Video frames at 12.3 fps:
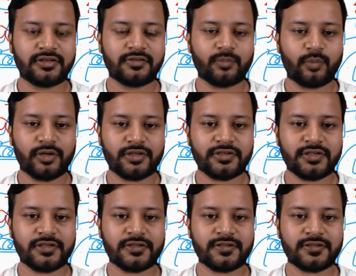
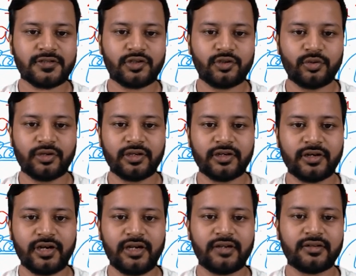versus union,
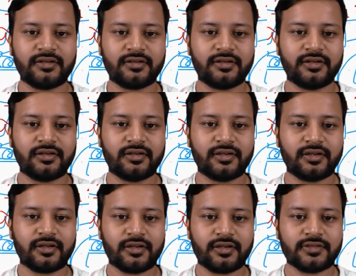right?
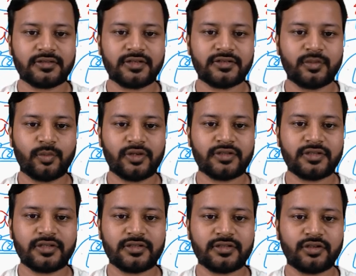Structure
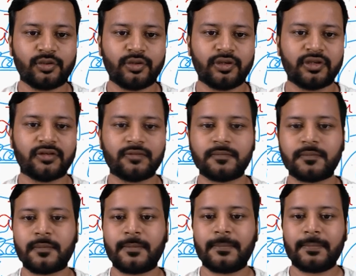versus union.
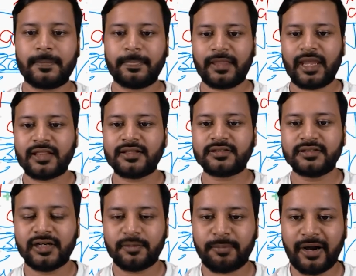And the
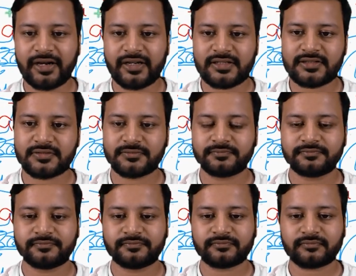third part is
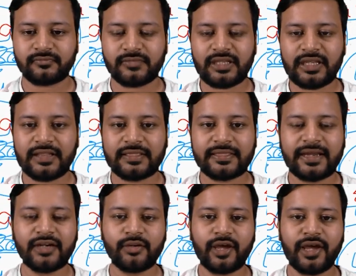
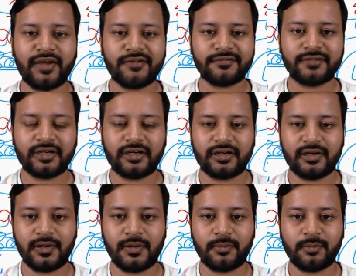that you have
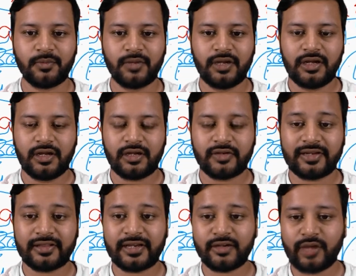
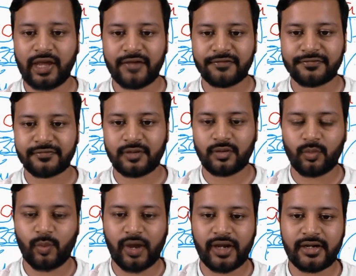that you have
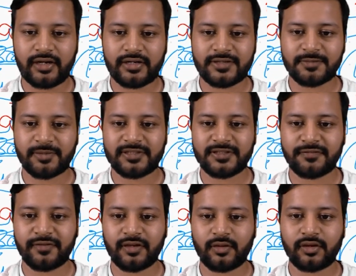one
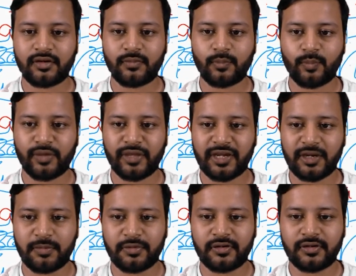specific
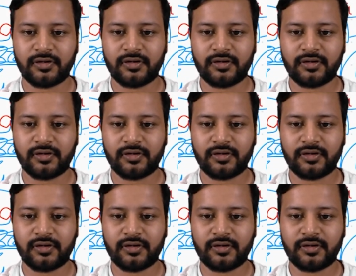variable,